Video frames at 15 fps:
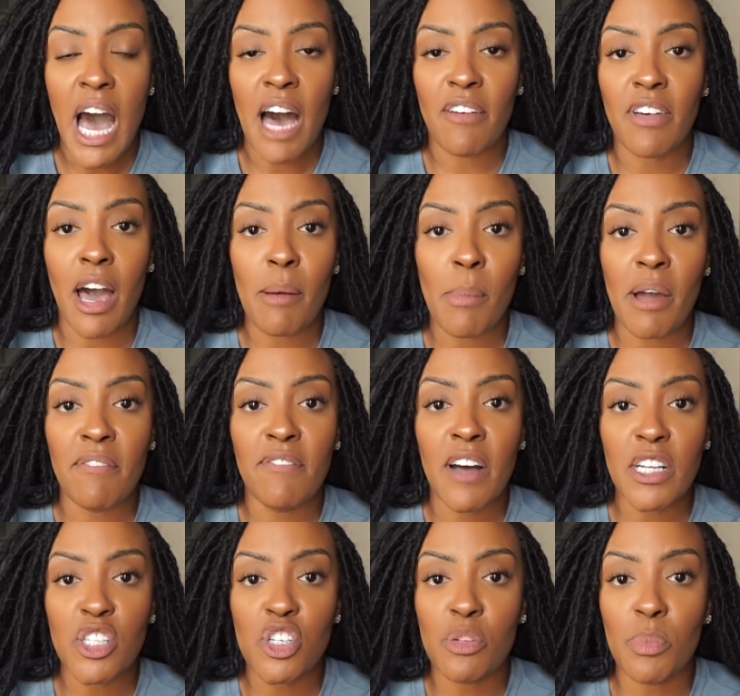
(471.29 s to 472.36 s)
I've got my
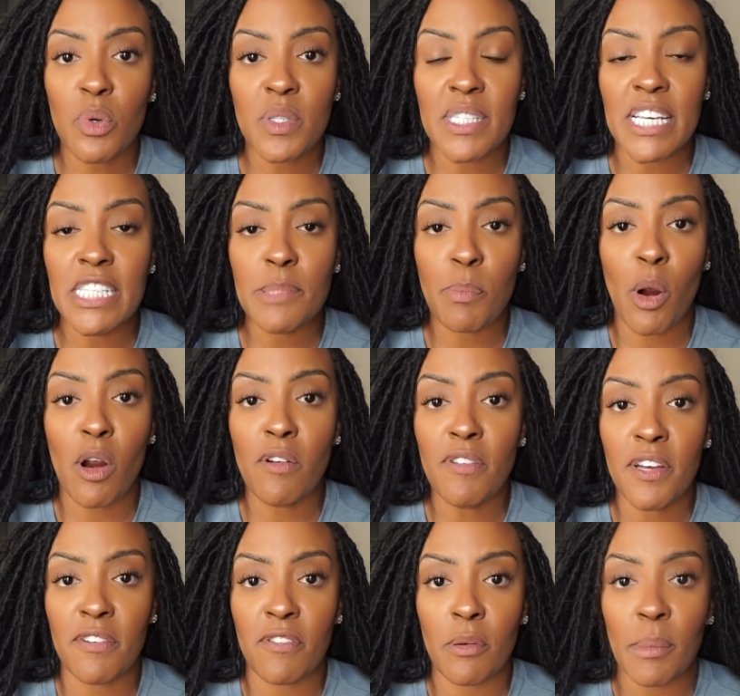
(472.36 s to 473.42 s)
vegetables. It's
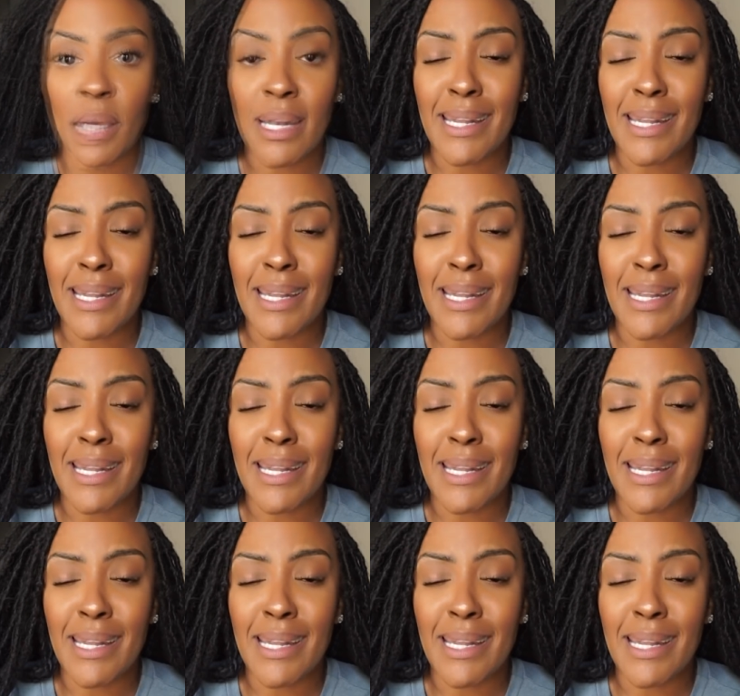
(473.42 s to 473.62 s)
perfect for me.